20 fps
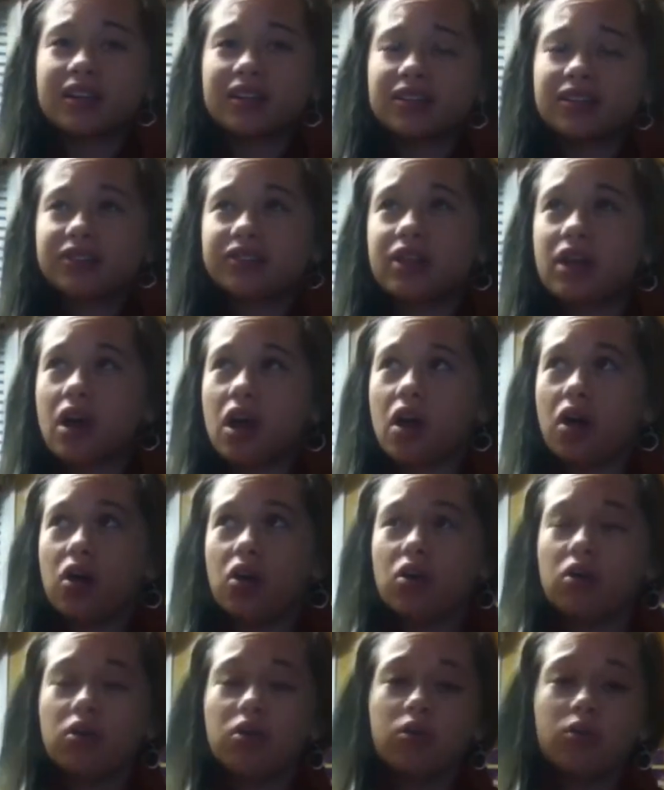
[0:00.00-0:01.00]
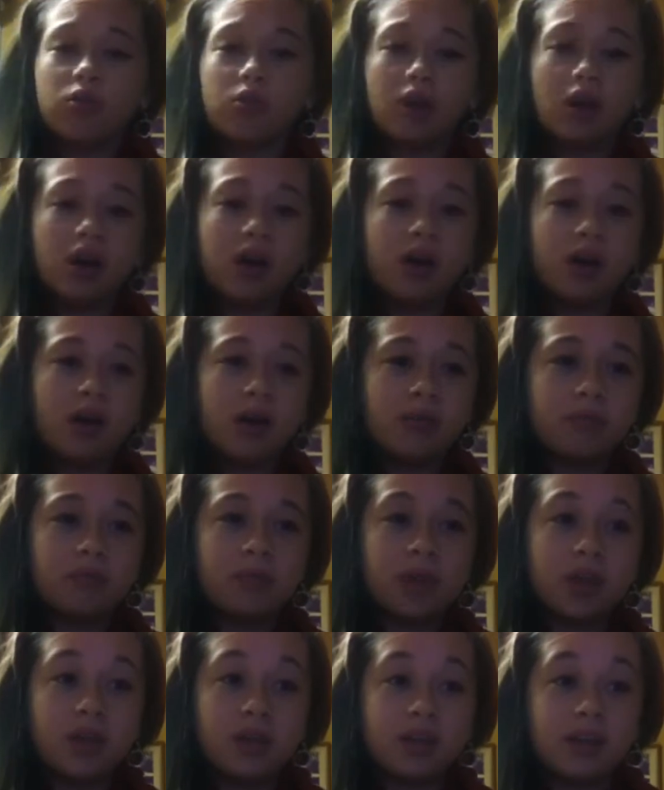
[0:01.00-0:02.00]
So,
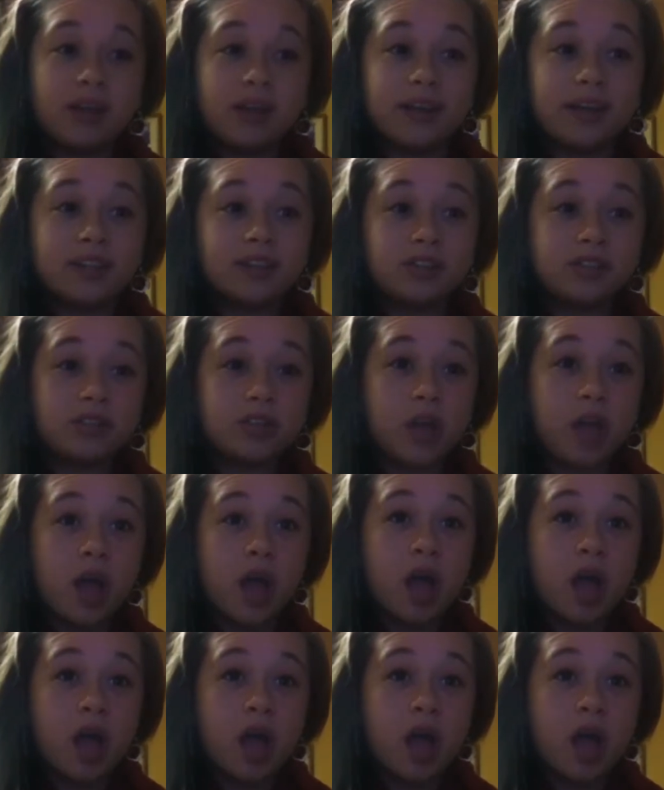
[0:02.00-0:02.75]
um, it is,